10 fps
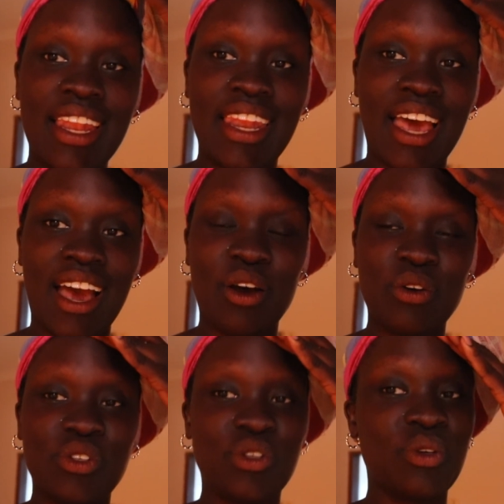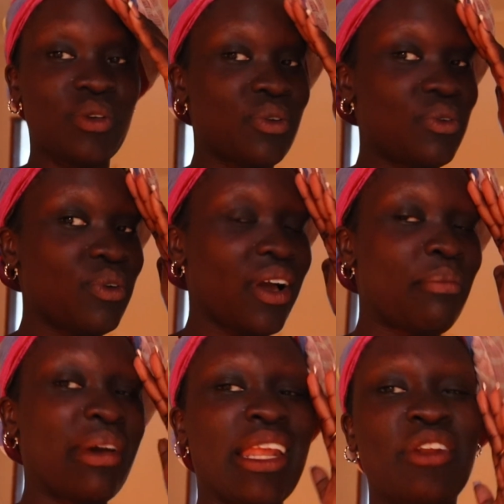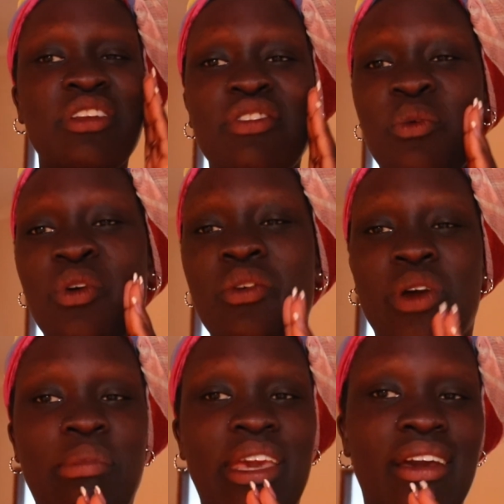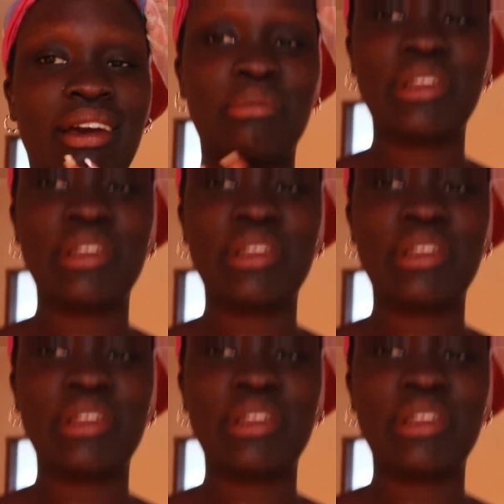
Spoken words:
Now oh man, I don't even want to wear makeup.